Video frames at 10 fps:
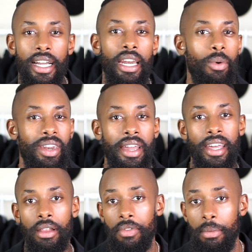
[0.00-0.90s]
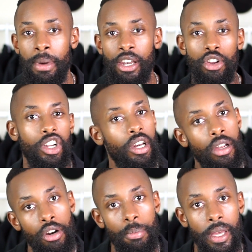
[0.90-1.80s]
kind of want to elevate my look a
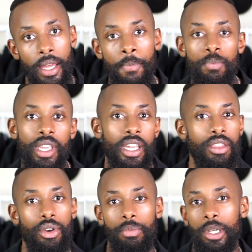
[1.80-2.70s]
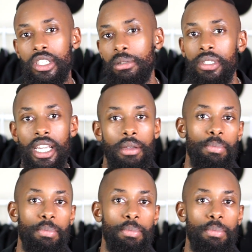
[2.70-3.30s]
little bit, either because I'm taking